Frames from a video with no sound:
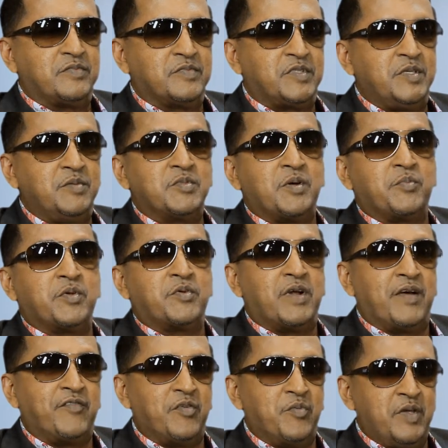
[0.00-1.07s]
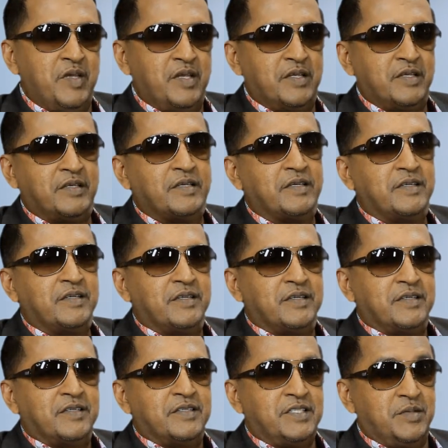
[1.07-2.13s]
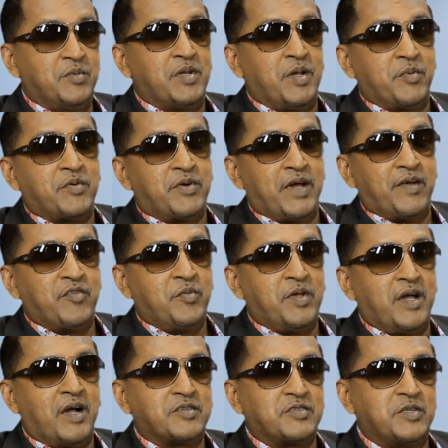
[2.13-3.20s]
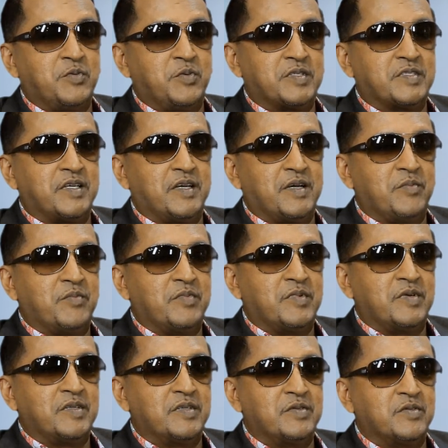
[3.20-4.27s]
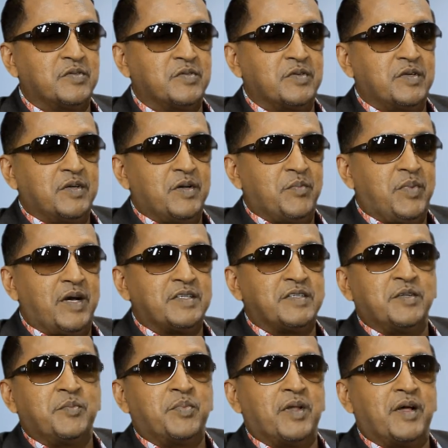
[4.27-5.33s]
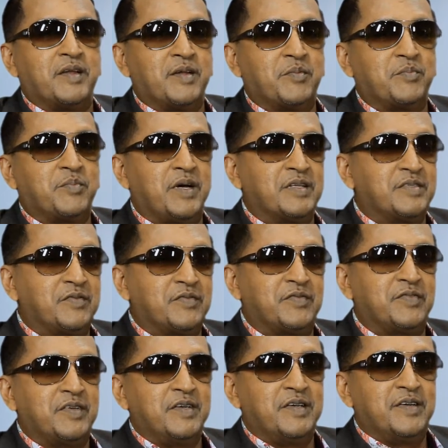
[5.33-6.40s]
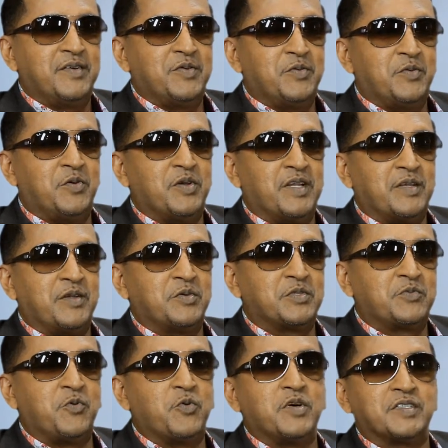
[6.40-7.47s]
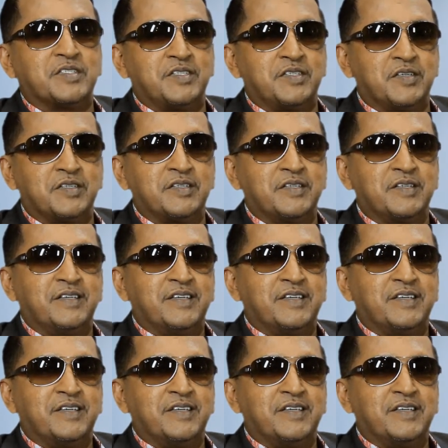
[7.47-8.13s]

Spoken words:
teamed up with Ravi B. Teaming up with Ravi B actually was, part of the plan and part of all that I was focusing on